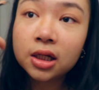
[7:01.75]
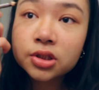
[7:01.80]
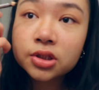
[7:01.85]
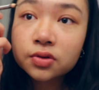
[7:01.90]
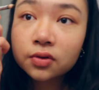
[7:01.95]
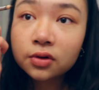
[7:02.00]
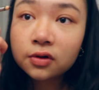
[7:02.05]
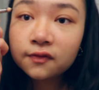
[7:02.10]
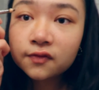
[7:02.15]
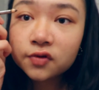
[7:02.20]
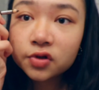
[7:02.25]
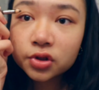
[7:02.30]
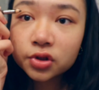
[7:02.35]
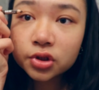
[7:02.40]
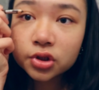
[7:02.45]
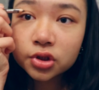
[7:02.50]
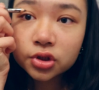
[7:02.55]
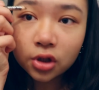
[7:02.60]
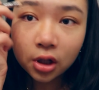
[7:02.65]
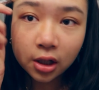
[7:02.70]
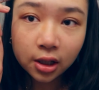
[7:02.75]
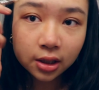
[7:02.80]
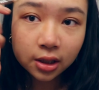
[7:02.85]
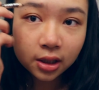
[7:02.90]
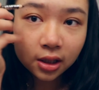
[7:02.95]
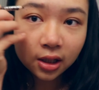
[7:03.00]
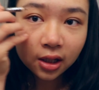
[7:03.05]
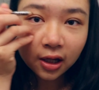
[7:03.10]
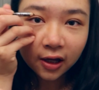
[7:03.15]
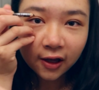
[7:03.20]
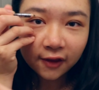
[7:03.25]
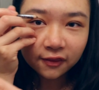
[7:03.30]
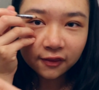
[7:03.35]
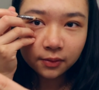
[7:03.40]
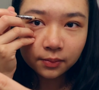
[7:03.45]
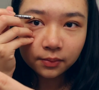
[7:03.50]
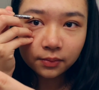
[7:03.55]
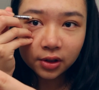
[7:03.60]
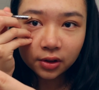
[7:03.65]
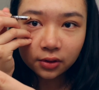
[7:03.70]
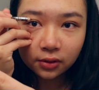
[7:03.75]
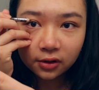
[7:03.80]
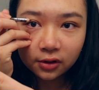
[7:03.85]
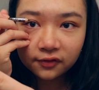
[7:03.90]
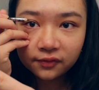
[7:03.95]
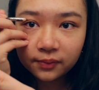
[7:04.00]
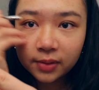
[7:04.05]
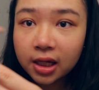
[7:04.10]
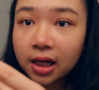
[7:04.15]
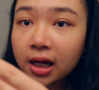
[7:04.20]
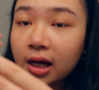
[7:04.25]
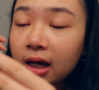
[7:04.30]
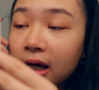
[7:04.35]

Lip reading: And I sort of just start at the middle of my